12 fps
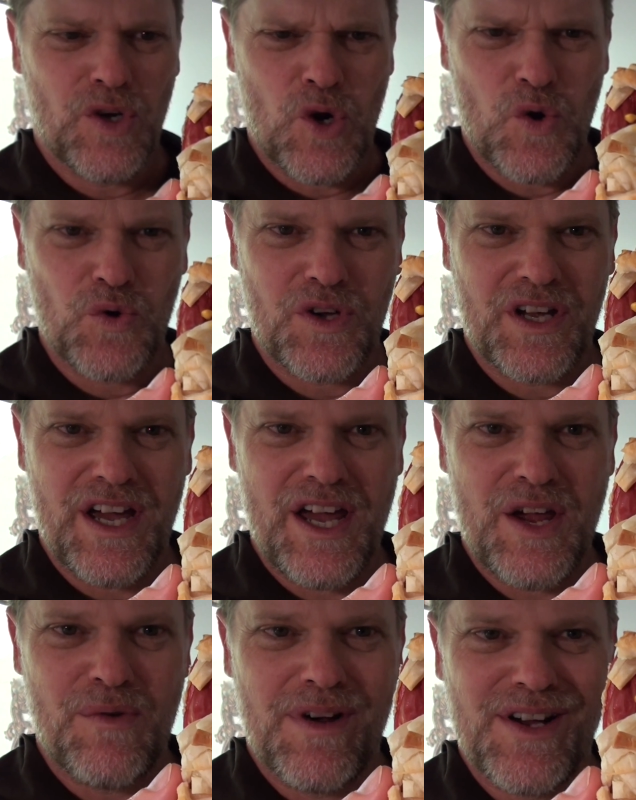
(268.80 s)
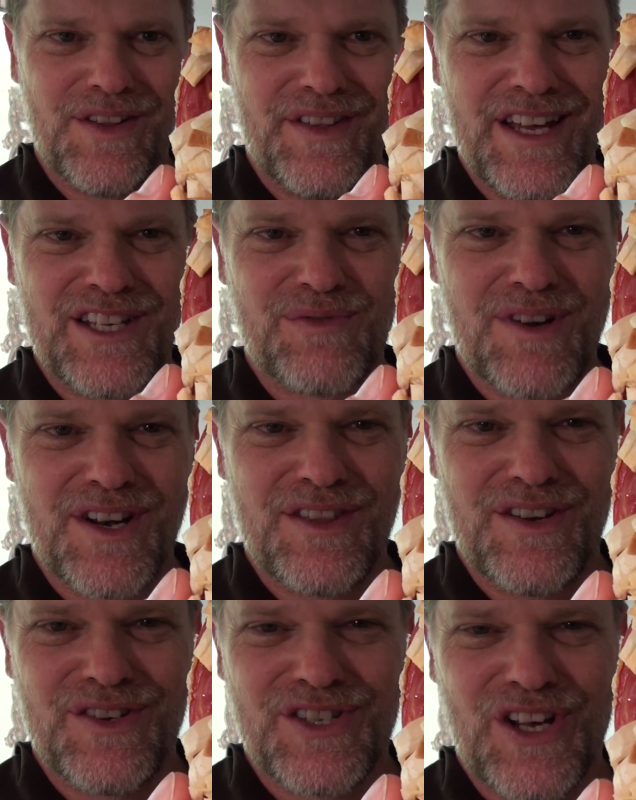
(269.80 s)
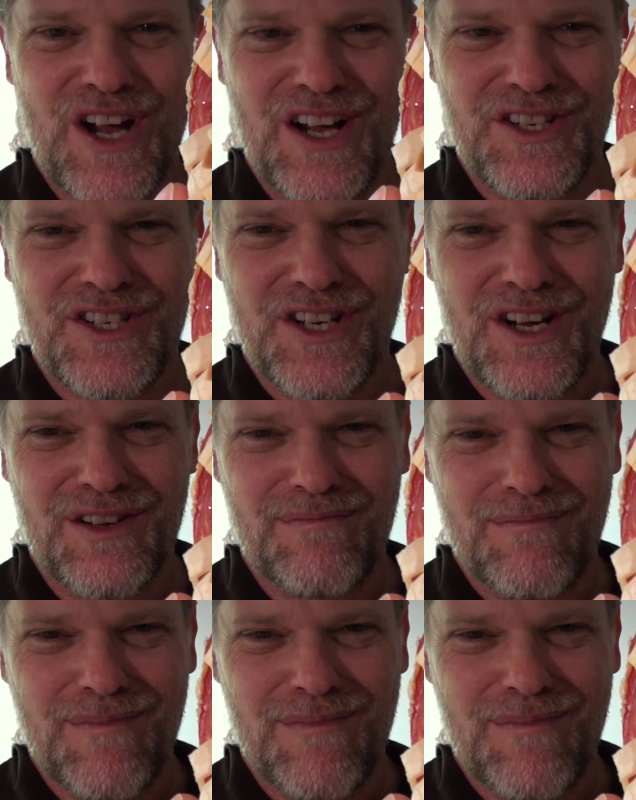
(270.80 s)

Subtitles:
Okay, well, there's one of those hot dog